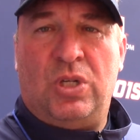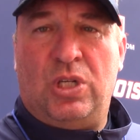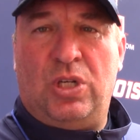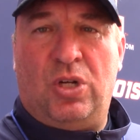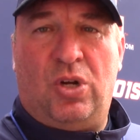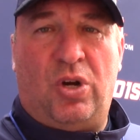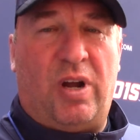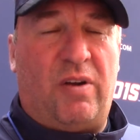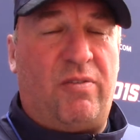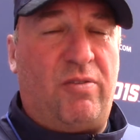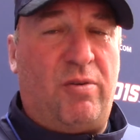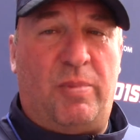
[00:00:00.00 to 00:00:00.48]
You
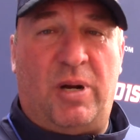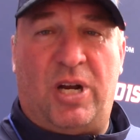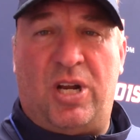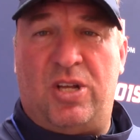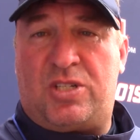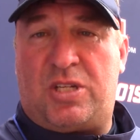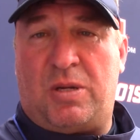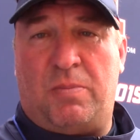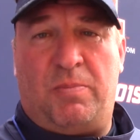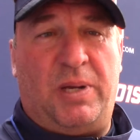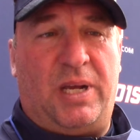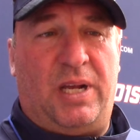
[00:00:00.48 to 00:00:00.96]
know,
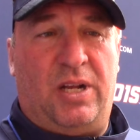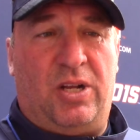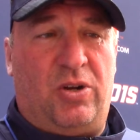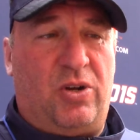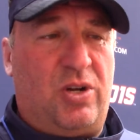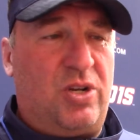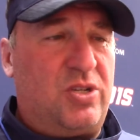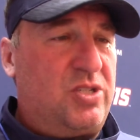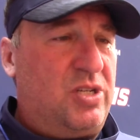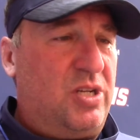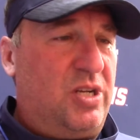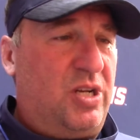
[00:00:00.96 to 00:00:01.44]
everybody's competing.
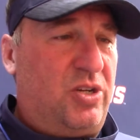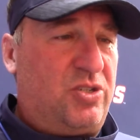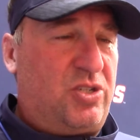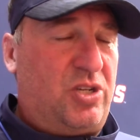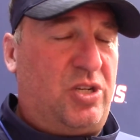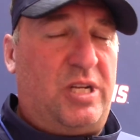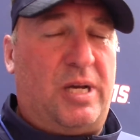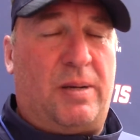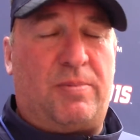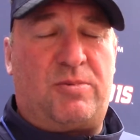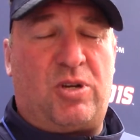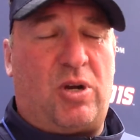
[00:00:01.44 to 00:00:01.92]
There's
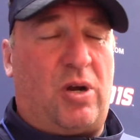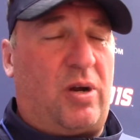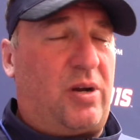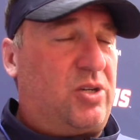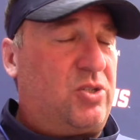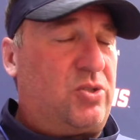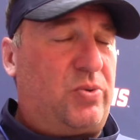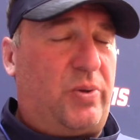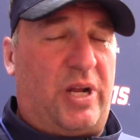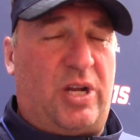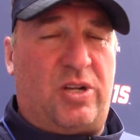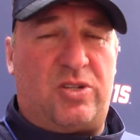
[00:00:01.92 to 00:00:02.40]
a depth chart
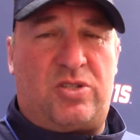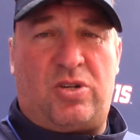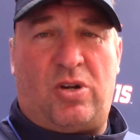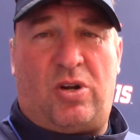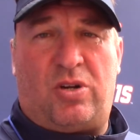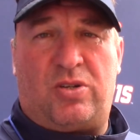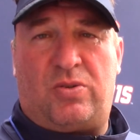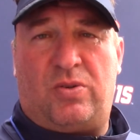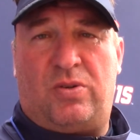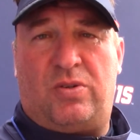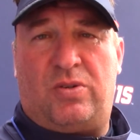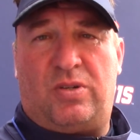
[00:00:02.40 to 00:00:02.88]
because we had to
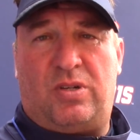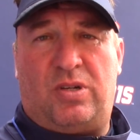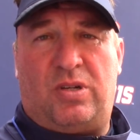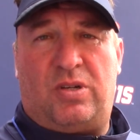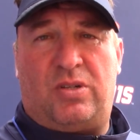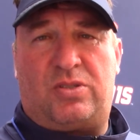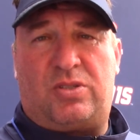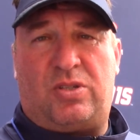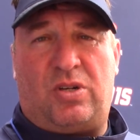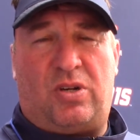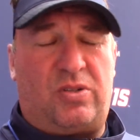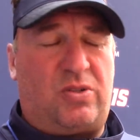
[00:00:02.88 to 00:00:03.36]
start
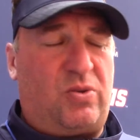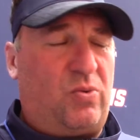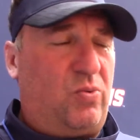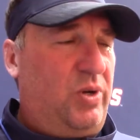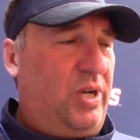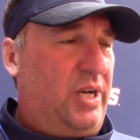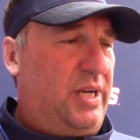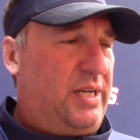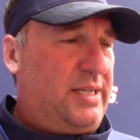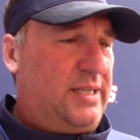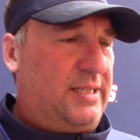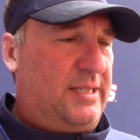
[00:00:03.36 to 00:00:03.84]
the
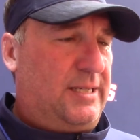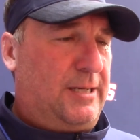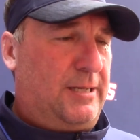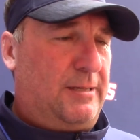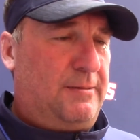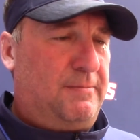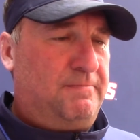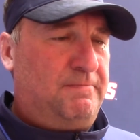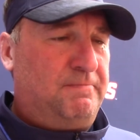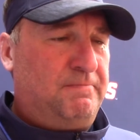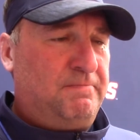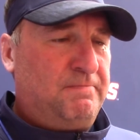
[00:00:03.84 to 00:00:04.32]
week.
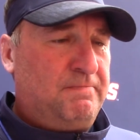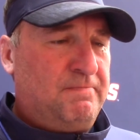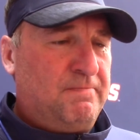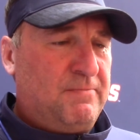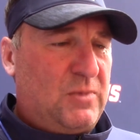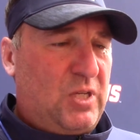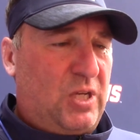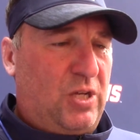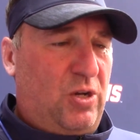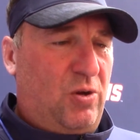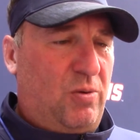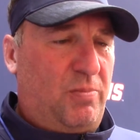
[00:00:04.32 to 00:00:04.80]

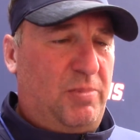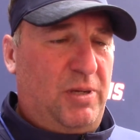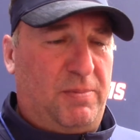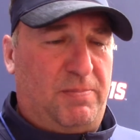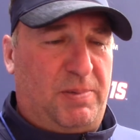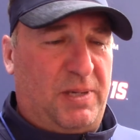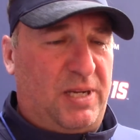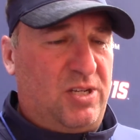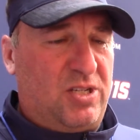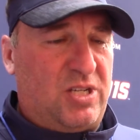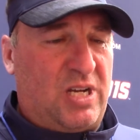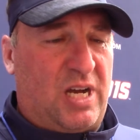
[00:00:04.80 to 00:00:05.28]
You know,
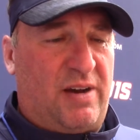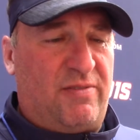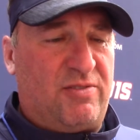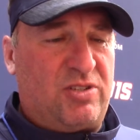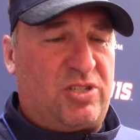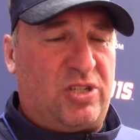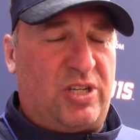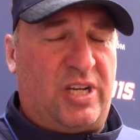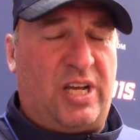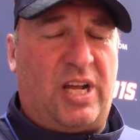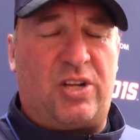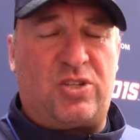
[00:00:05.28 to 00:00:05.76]
BP's
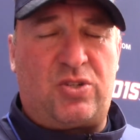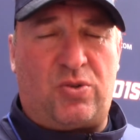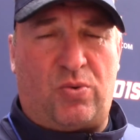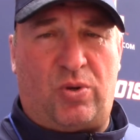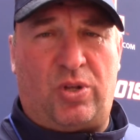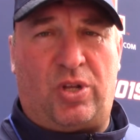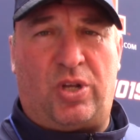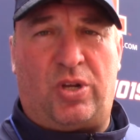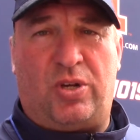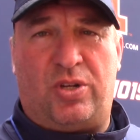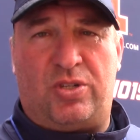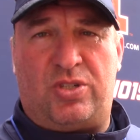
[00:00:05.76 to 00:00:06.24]
obviously got us a
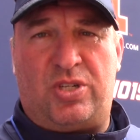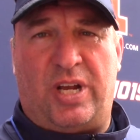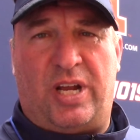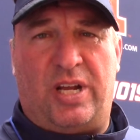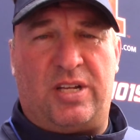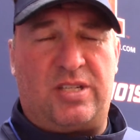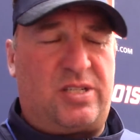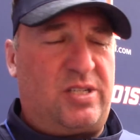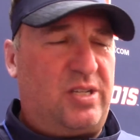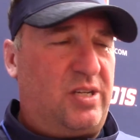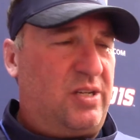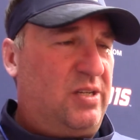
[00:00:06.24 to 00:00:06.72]
really good
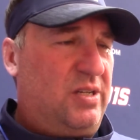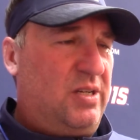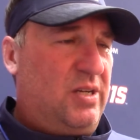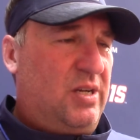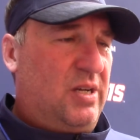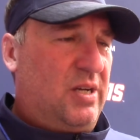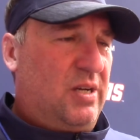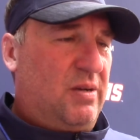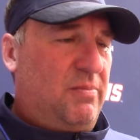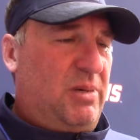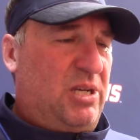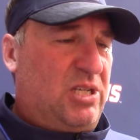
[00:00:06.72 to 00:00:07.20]
chance to
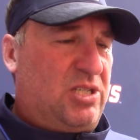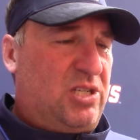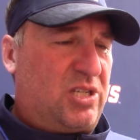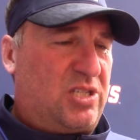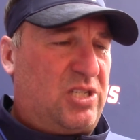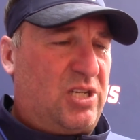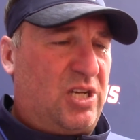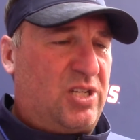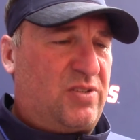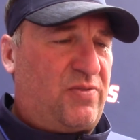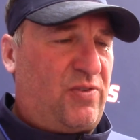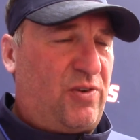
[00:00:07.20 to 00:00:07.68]
be
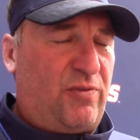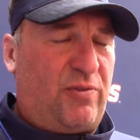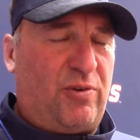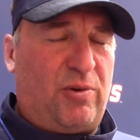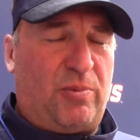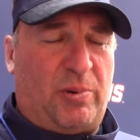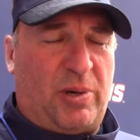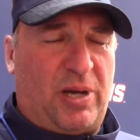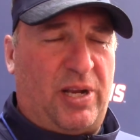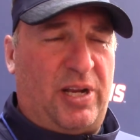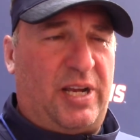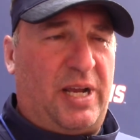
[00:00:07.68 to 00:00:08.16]
successful if
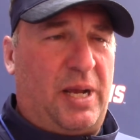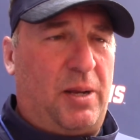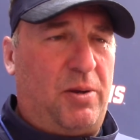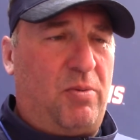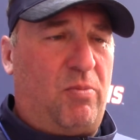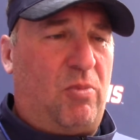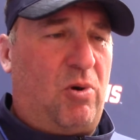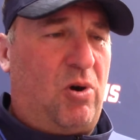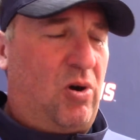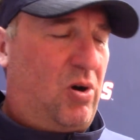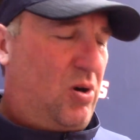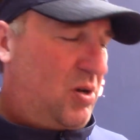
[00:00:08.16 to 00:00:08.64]
we play the game
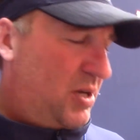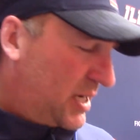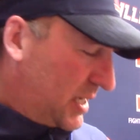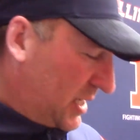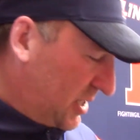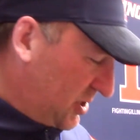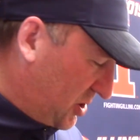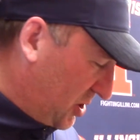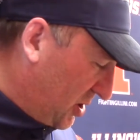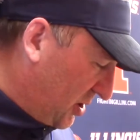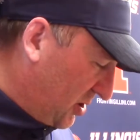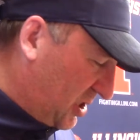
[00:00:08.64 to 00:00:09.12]
tomorrow.
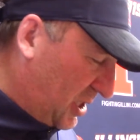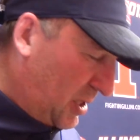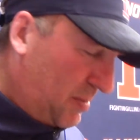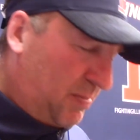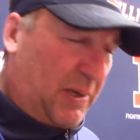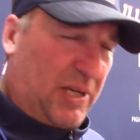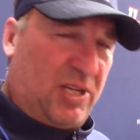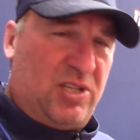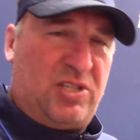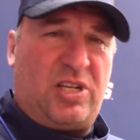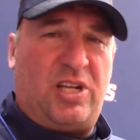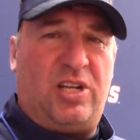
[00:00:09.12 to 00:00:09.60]
Like I saw
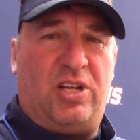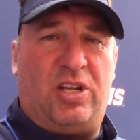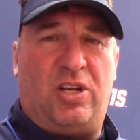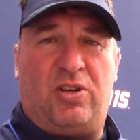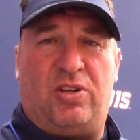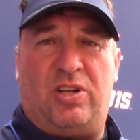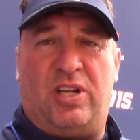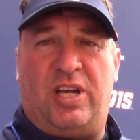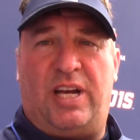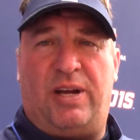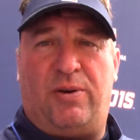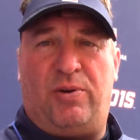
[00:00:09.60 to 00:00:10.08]
TP said
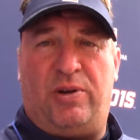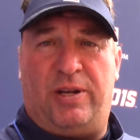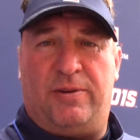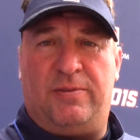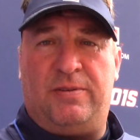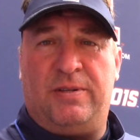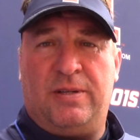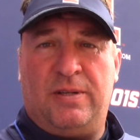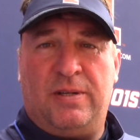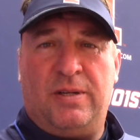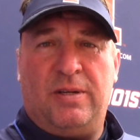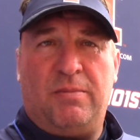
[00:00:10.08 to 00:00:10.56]
the other day,
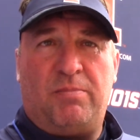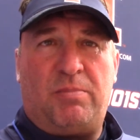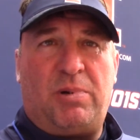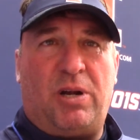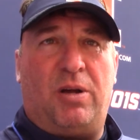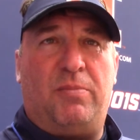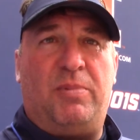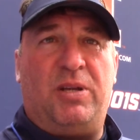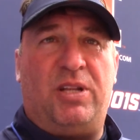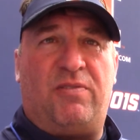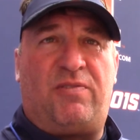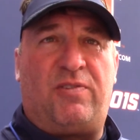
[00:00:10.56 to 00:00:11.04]
we'd
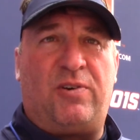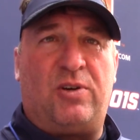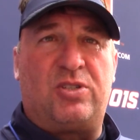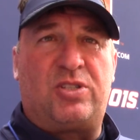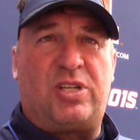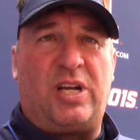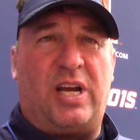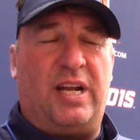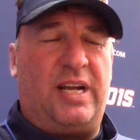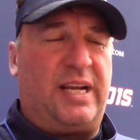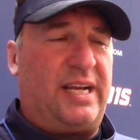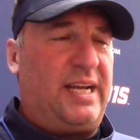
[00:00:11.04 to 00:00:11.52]
probably be the
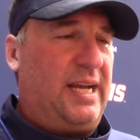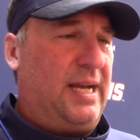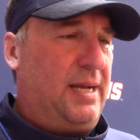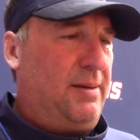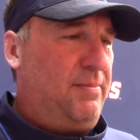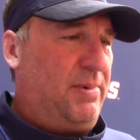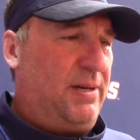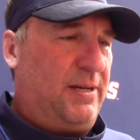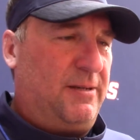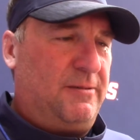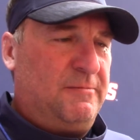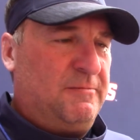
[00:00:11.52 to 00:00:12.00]
first guy in the
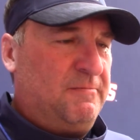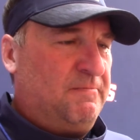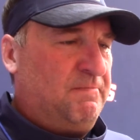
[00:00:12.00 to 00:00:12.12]
game, but